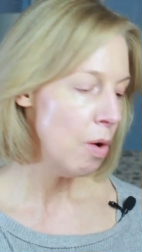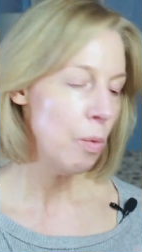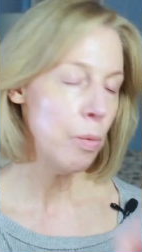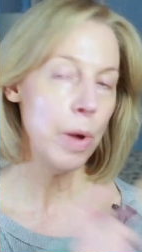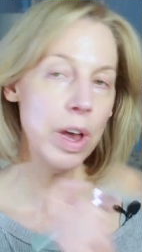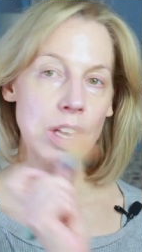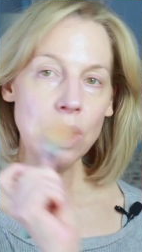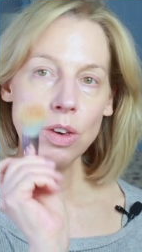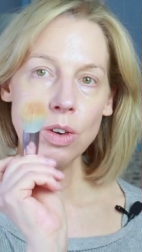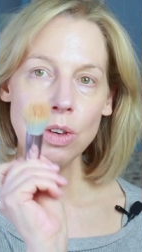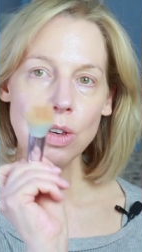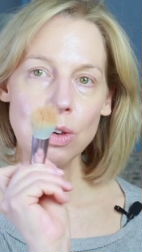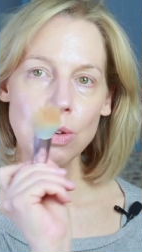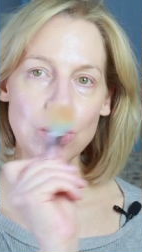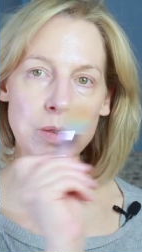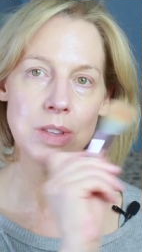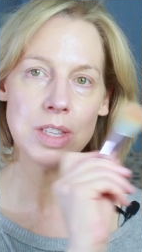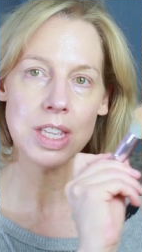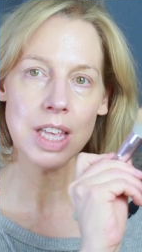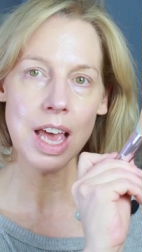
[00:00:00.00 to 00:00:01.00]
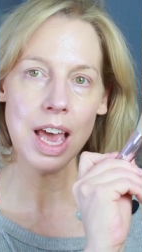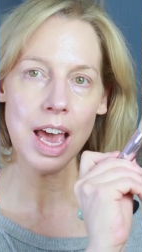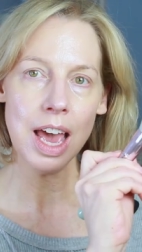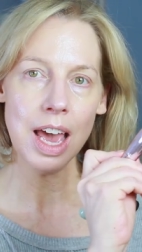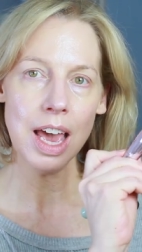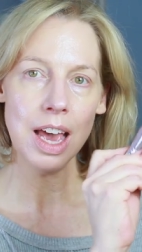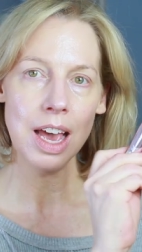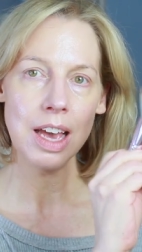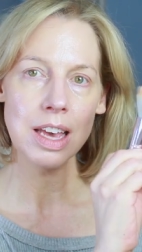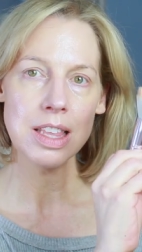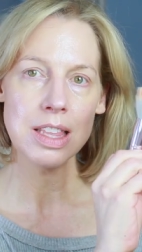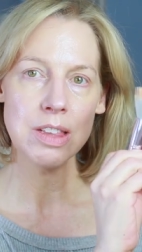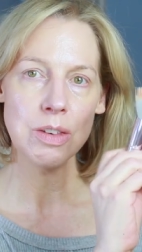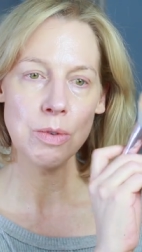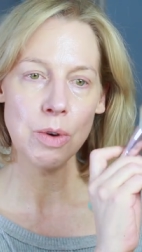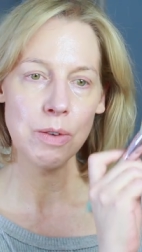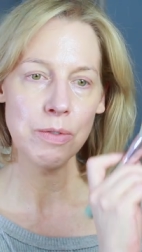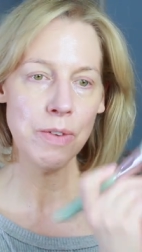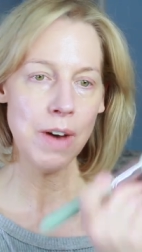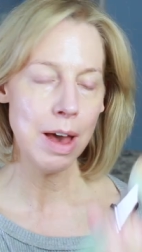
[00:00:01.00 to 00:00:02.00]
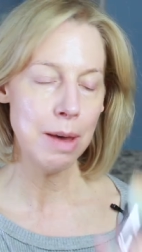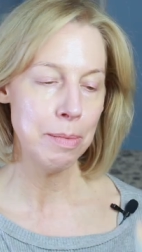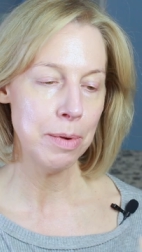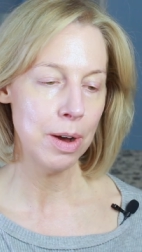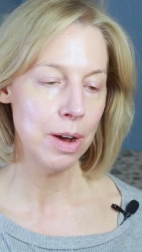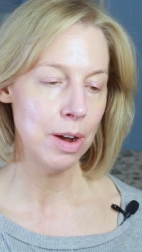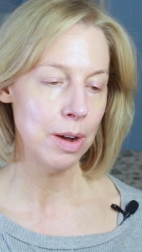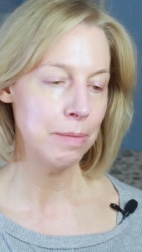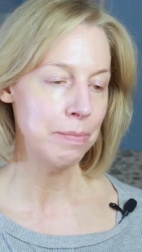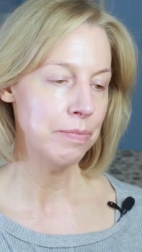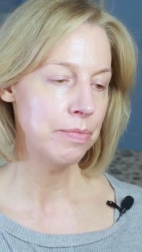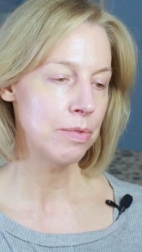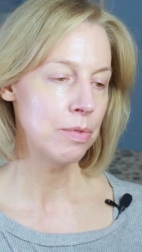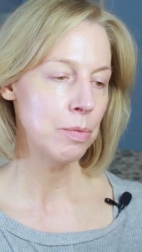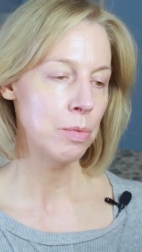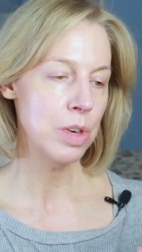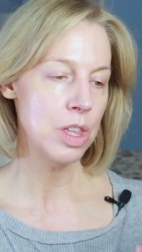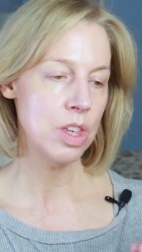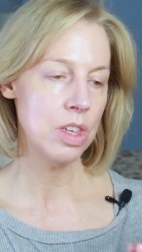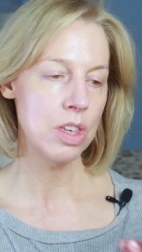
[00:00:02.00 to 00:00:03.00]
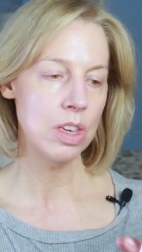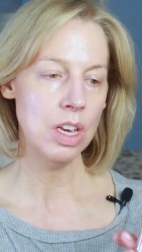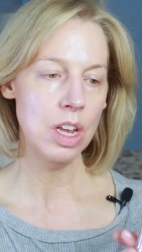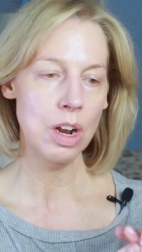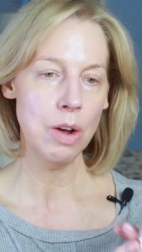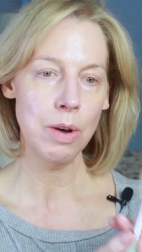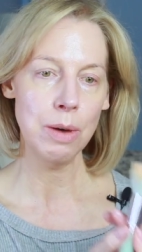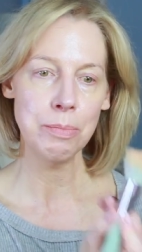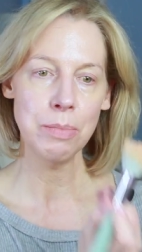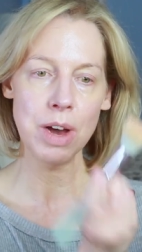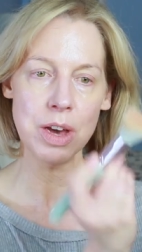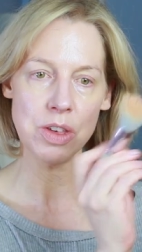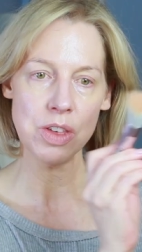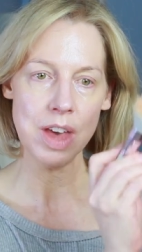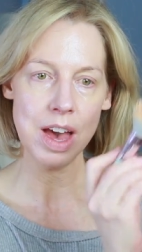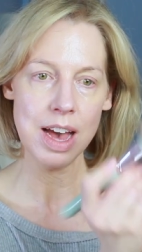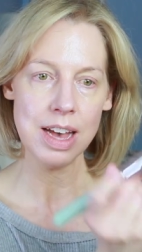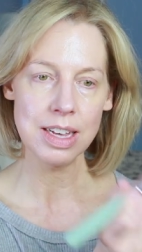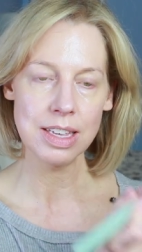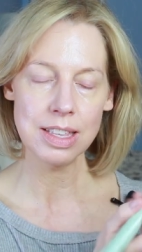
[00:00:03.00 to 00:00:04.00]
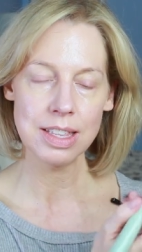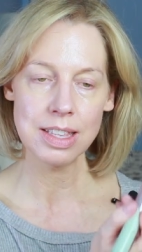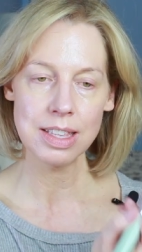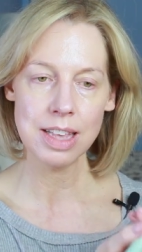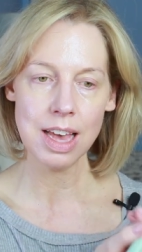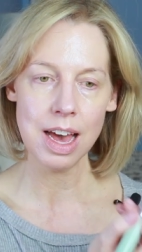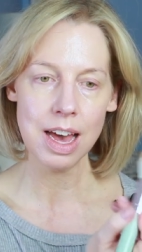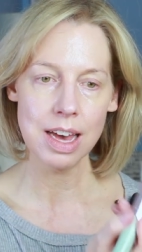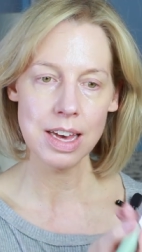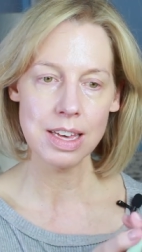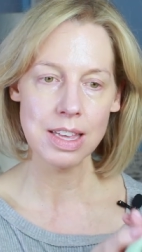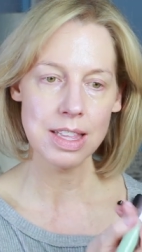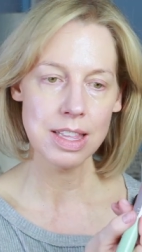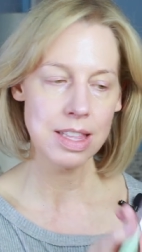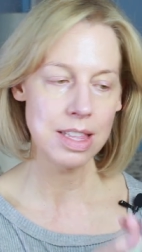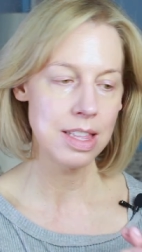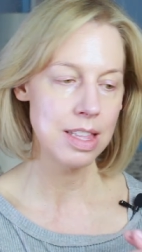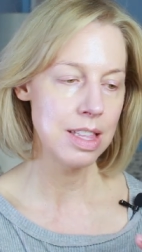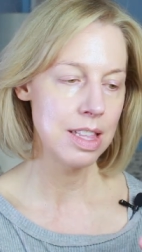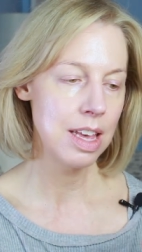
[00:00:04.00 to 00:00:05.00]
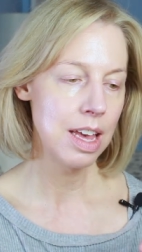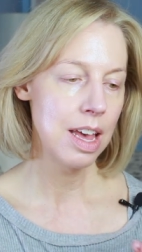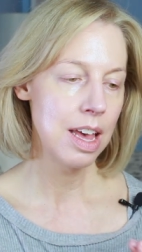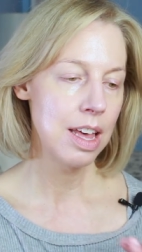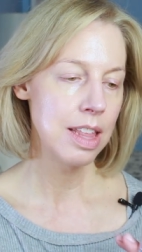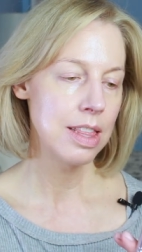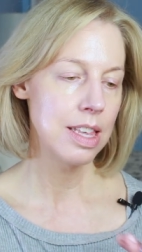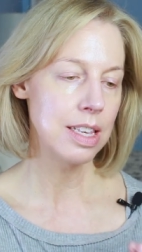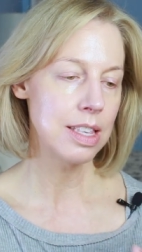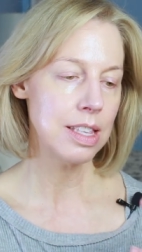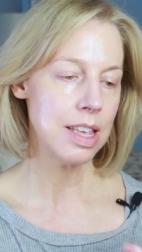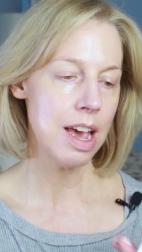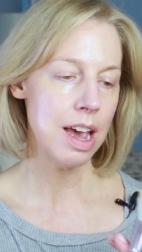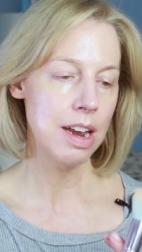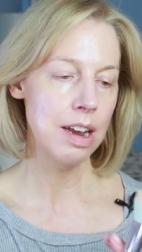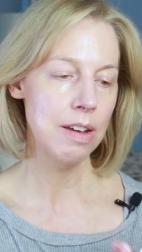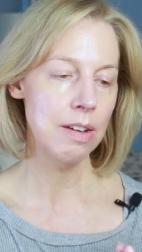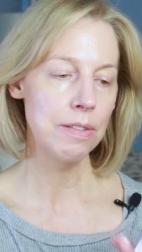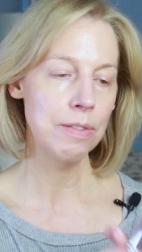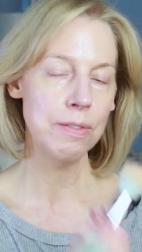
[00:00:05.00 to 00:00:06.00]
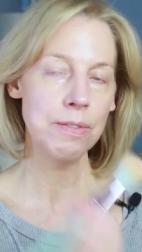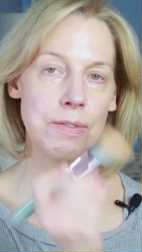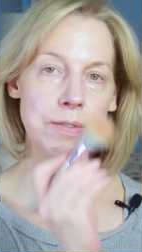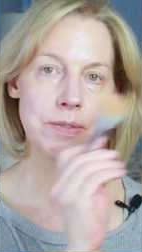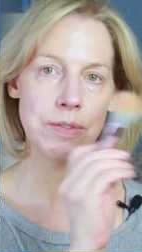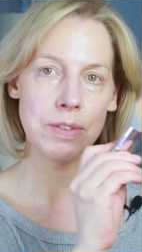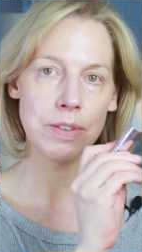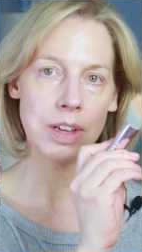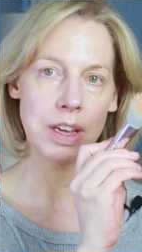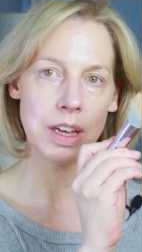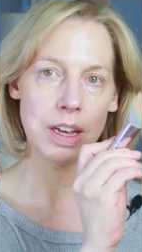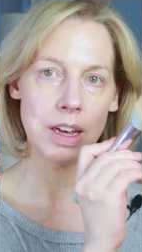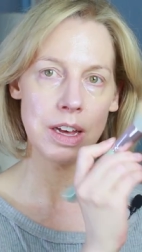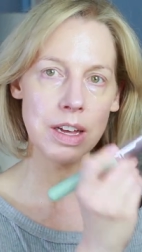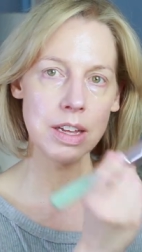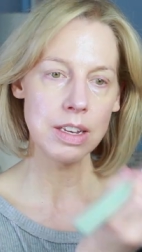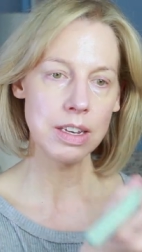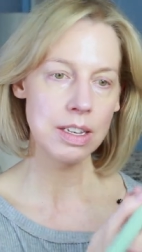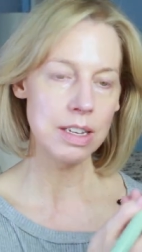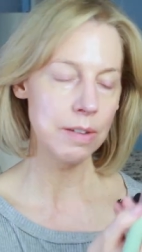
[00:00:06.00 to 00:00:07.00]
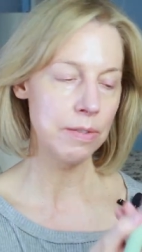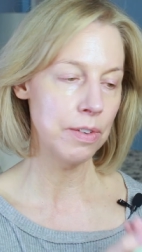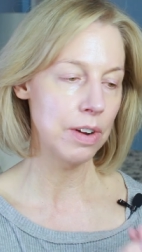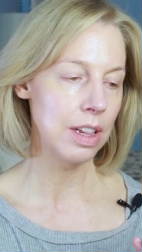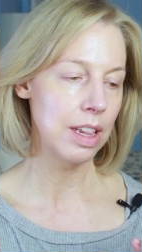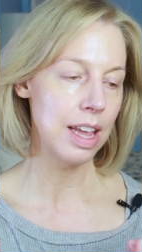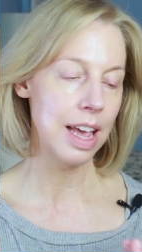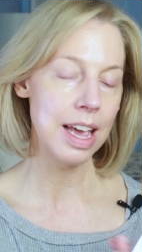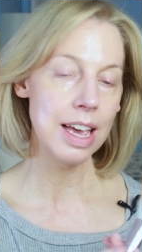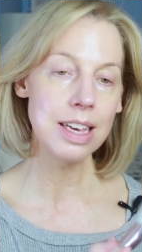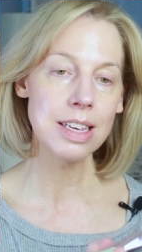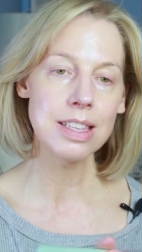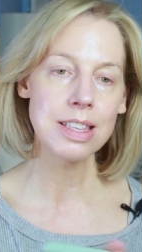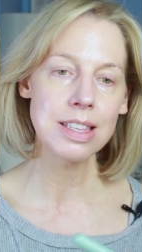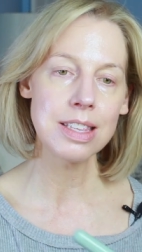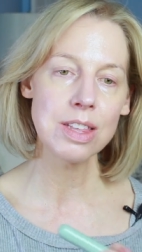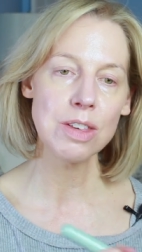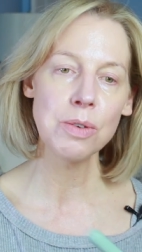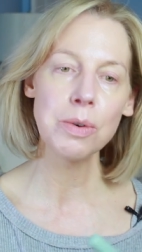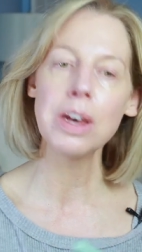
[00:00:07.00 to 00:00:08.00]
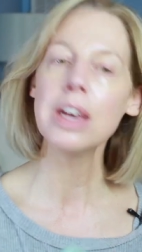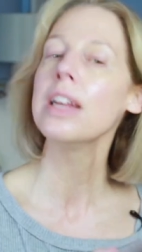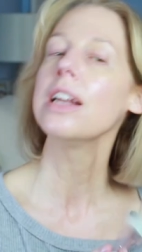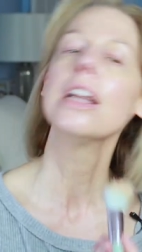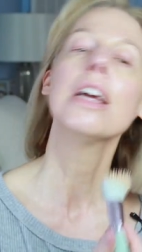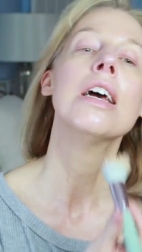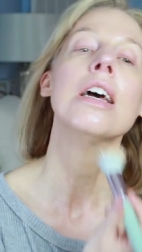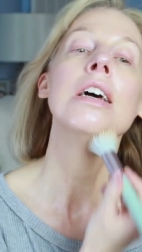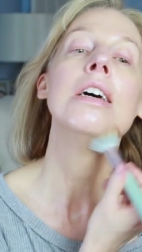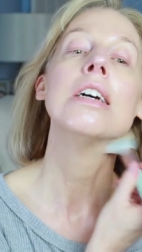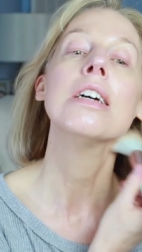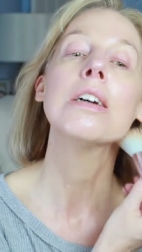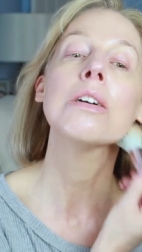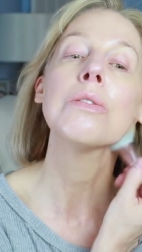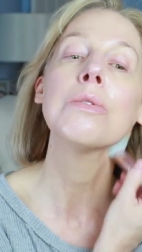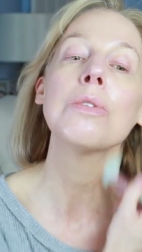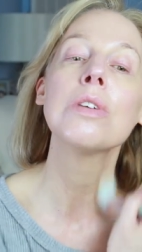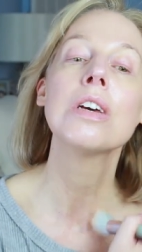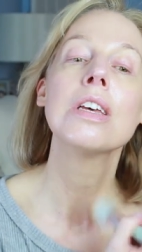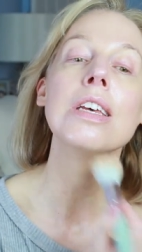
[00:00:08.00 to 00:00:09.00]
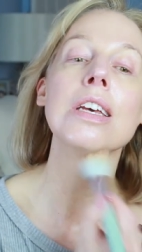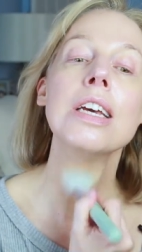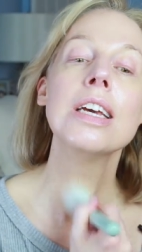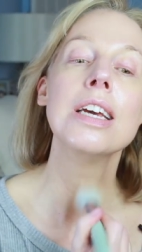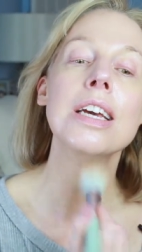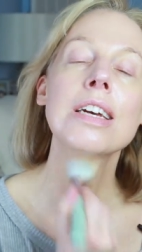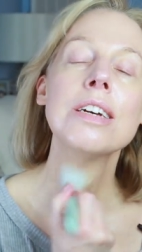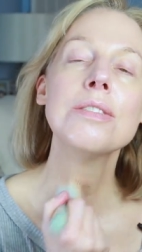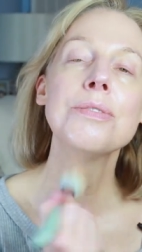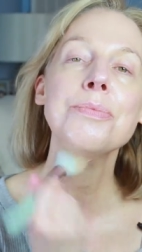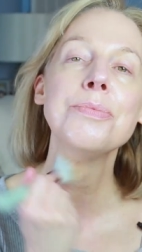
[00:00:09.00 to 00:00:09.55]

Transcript: when you use a duo fiber, which, you know, a brush that has uh, this kind of different lengths to it, it really